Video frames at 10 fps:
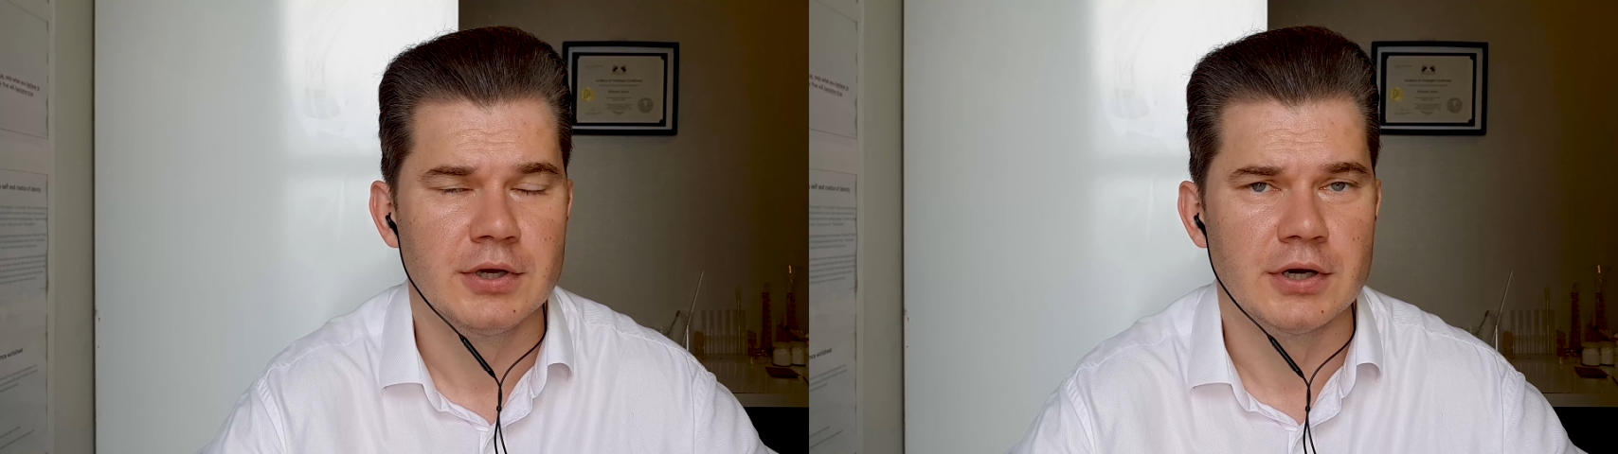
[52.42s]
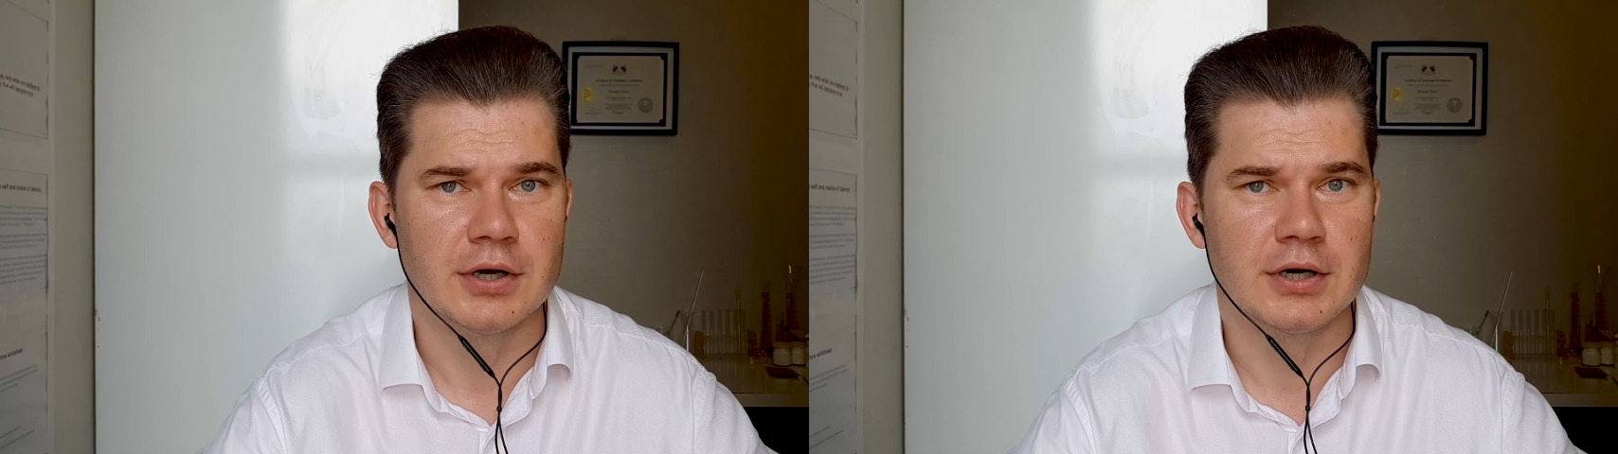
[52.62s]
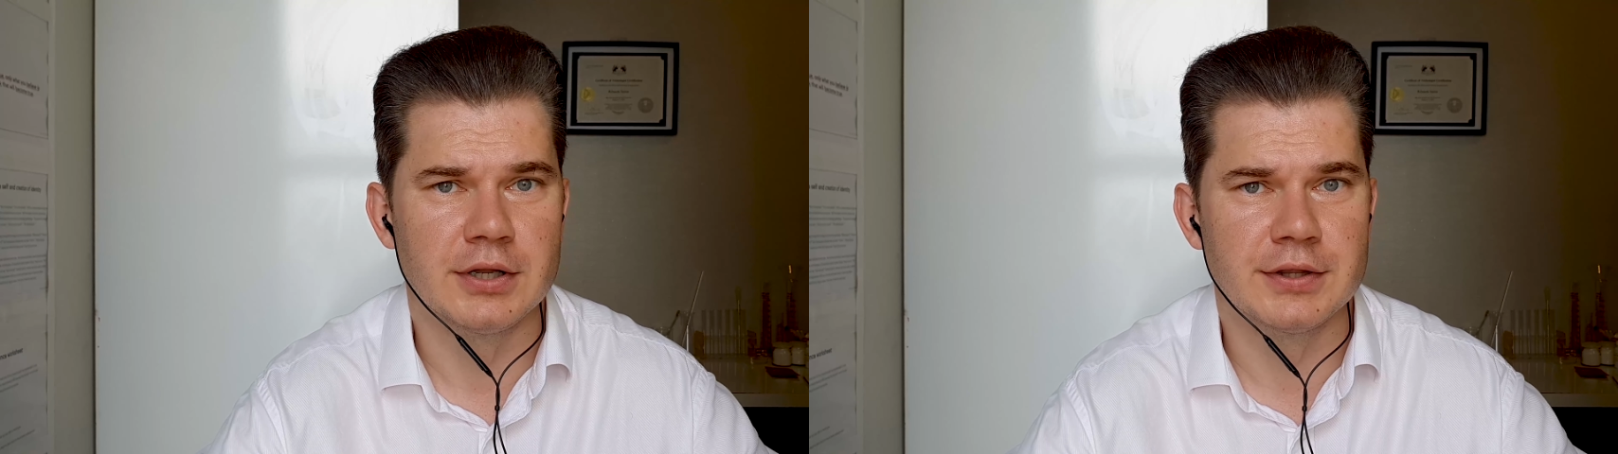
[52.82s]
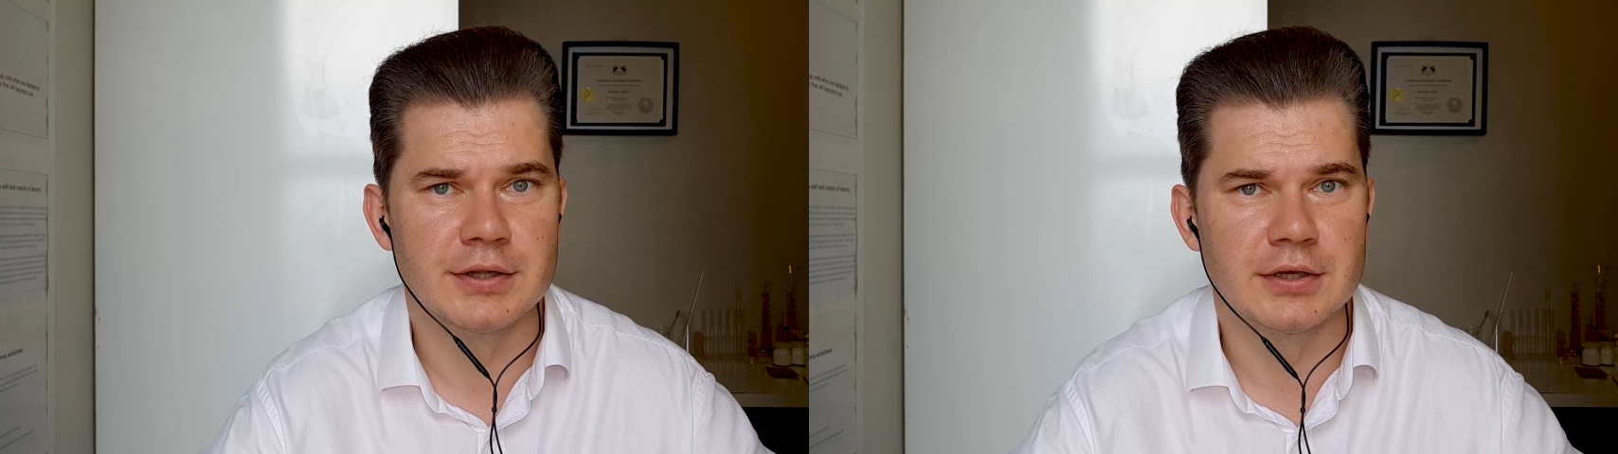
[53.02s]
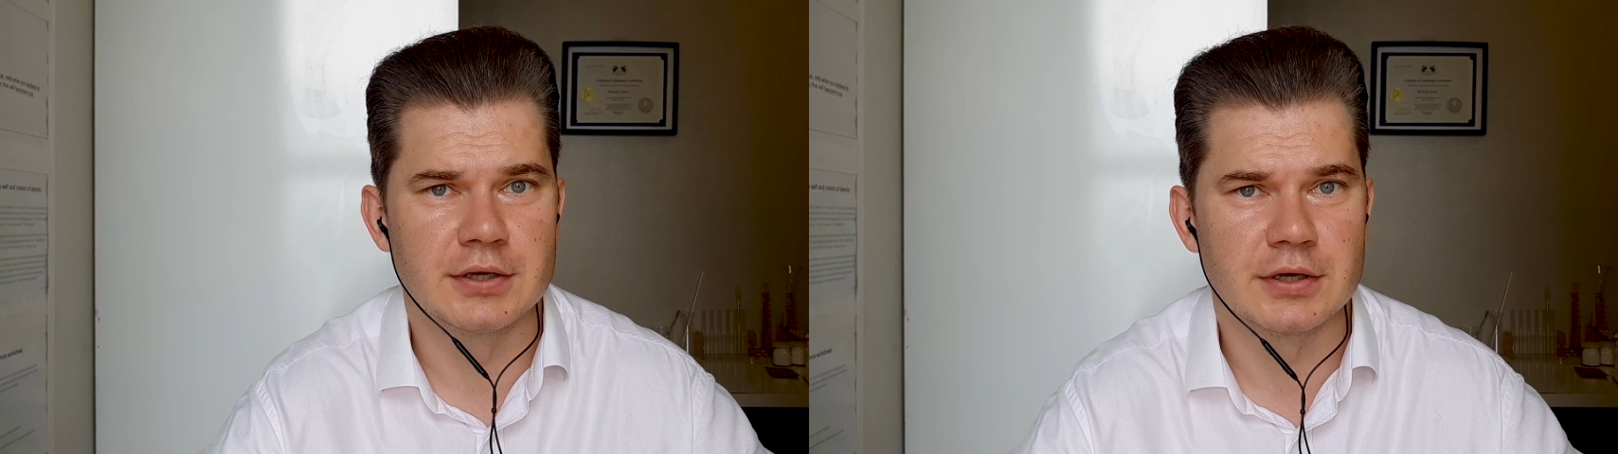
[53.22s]
and
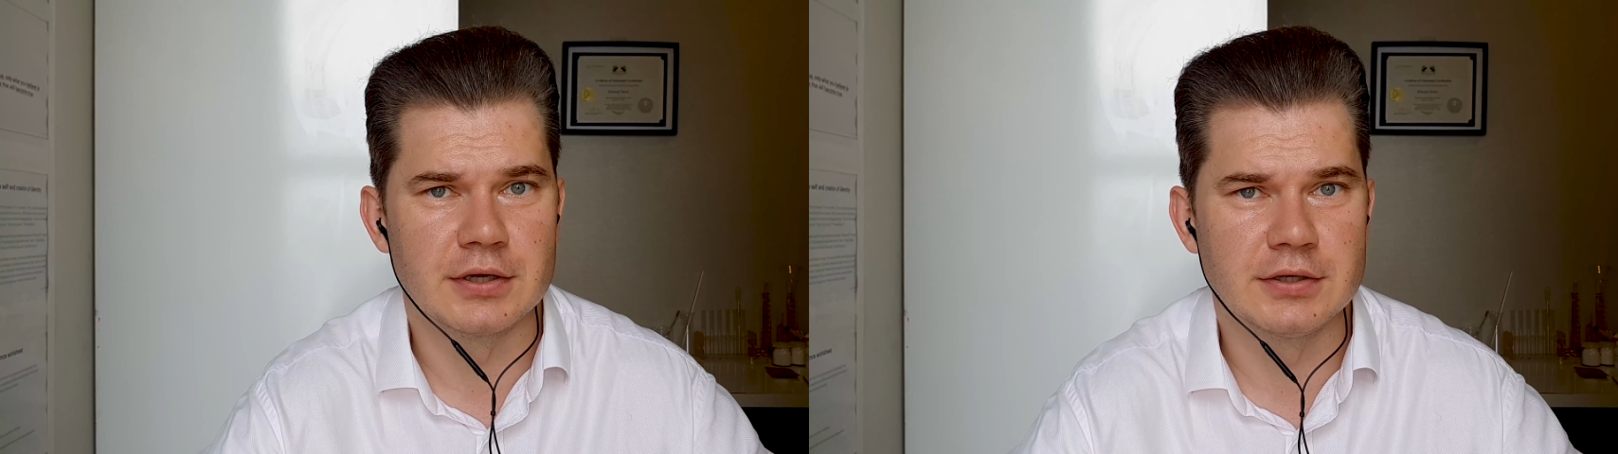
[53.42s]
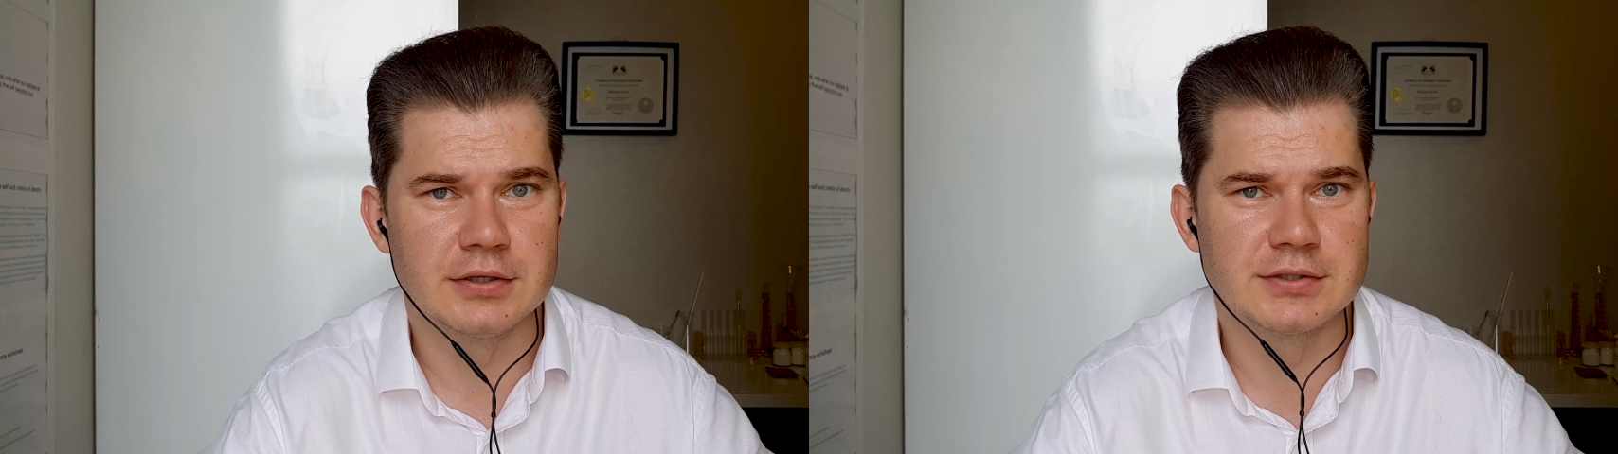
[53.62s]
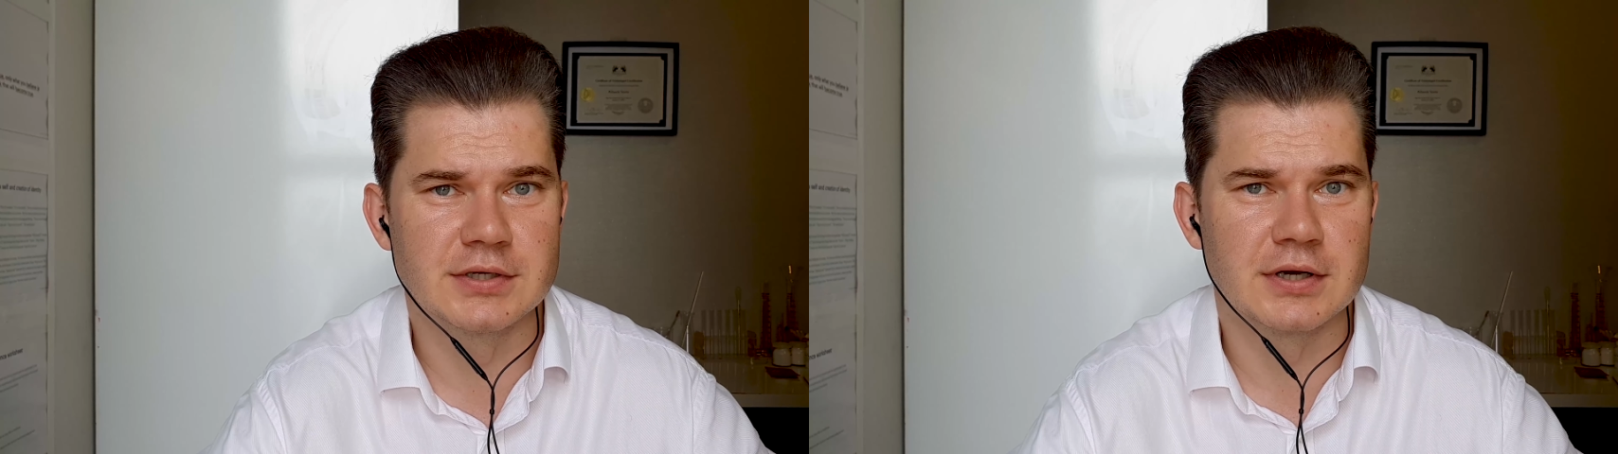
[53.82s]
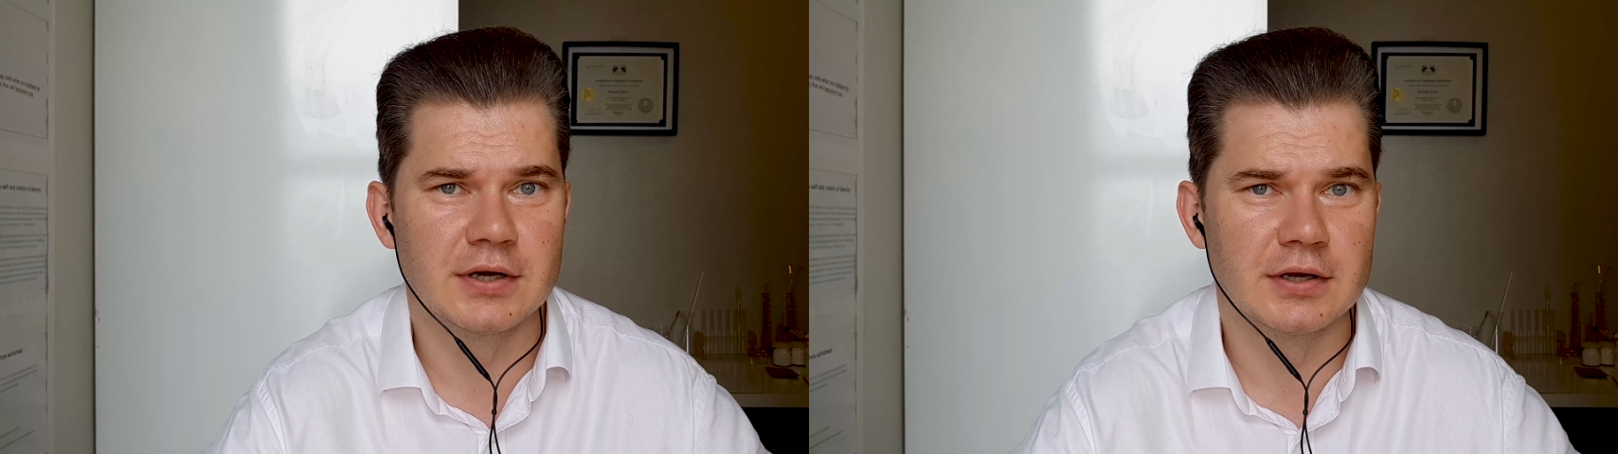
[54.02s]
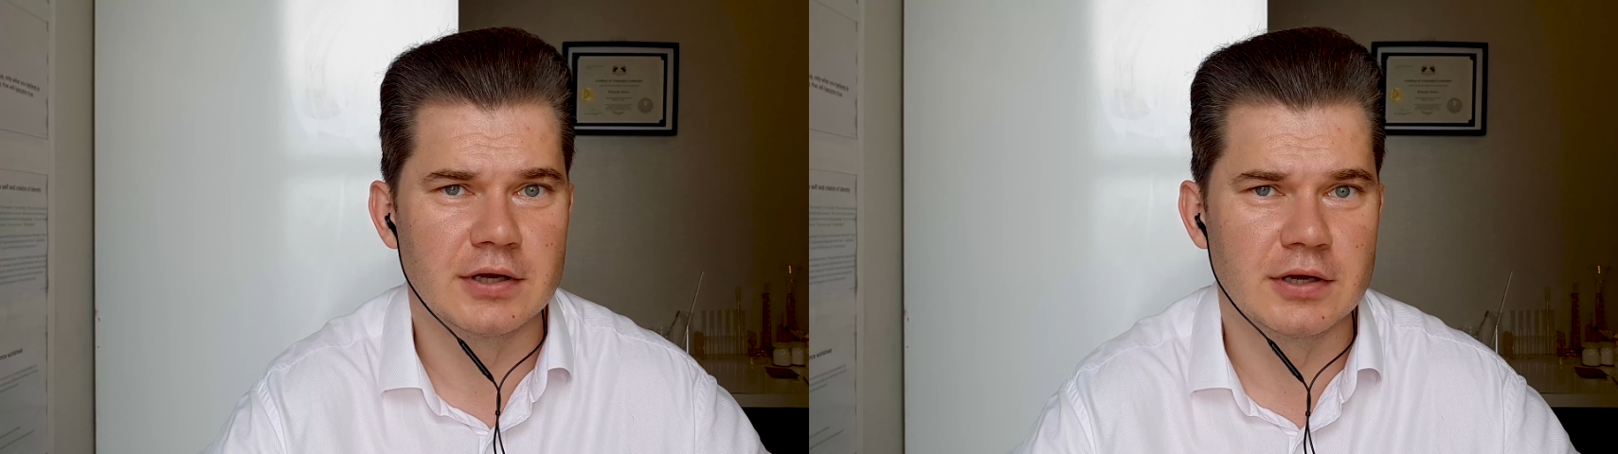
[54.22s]
it's
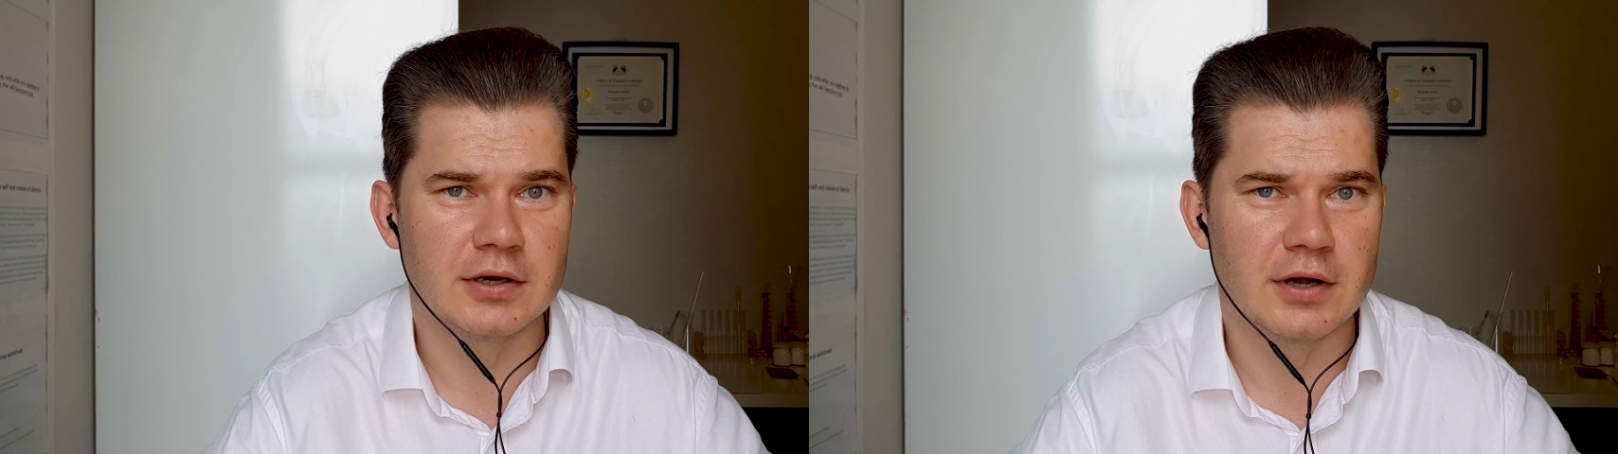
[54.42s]
a,